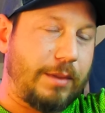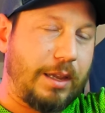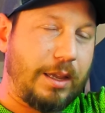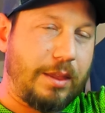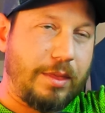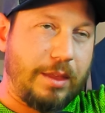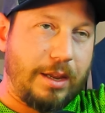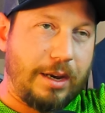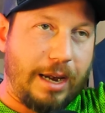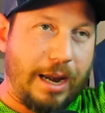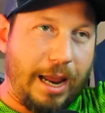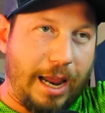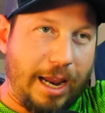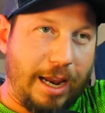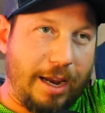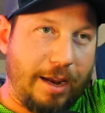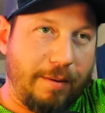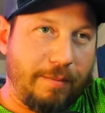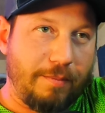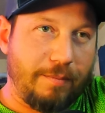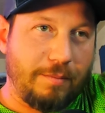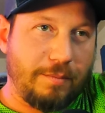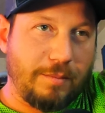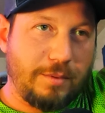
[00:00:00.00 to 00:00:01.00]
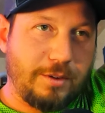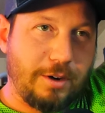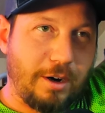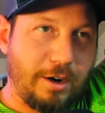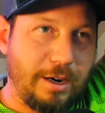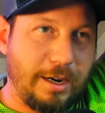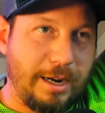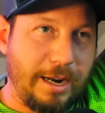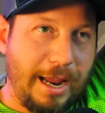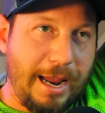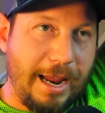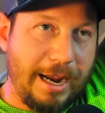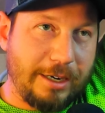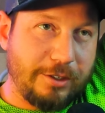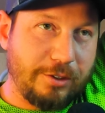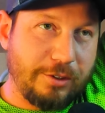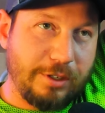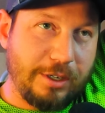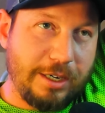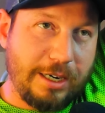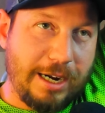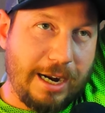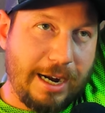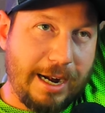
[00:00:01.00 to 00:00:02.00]
The name started to
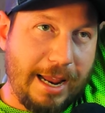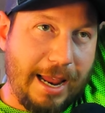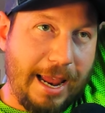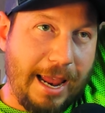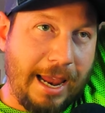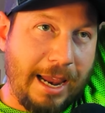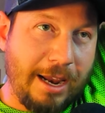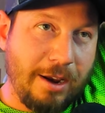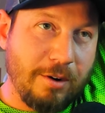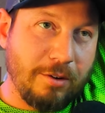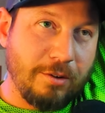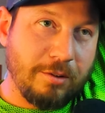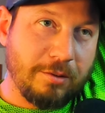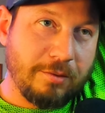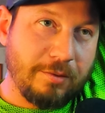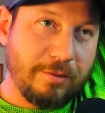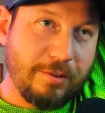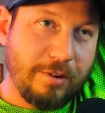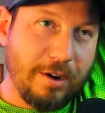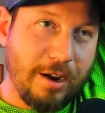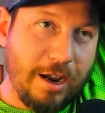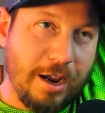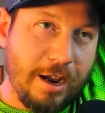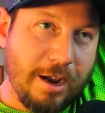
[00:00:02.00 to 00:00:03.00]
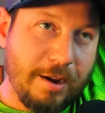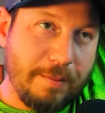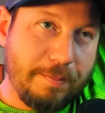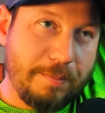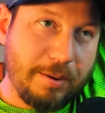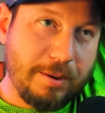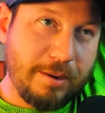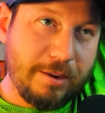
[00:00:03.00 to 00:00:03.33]
actually kind of angle up.